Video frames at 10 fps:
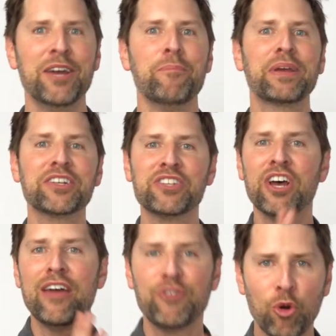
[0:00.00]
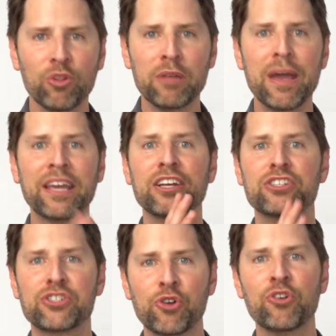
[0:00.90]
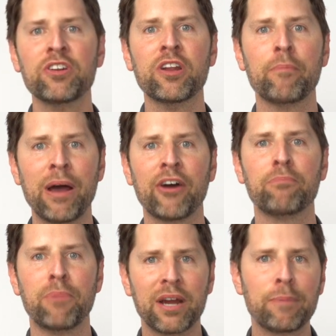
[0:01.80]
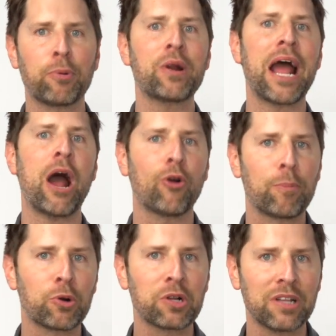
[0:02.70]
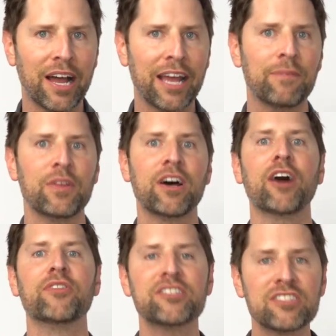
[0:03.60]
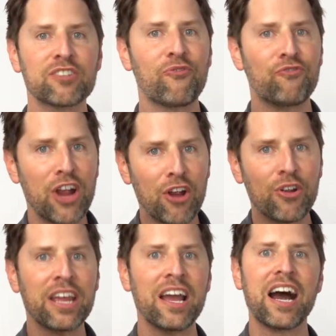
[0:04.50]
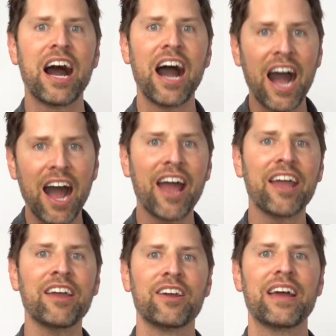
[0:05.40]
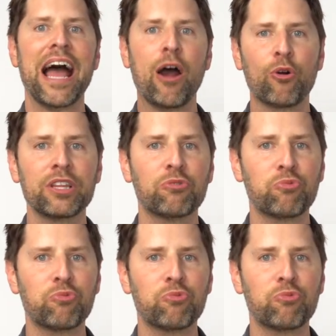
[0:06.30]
Because if you're only making a certain amount of money per hour per client, unless it's a very high hourly